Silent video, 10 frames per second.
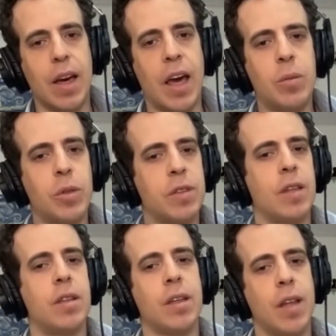and
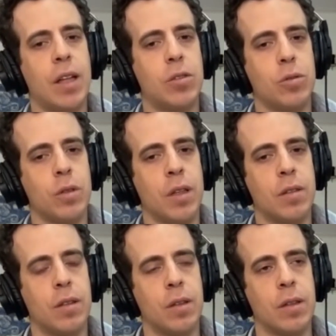presenting that to the
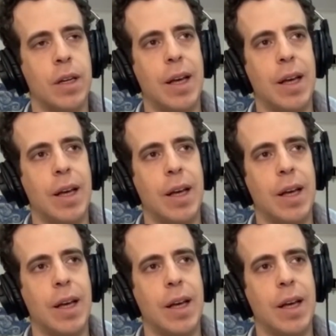listener.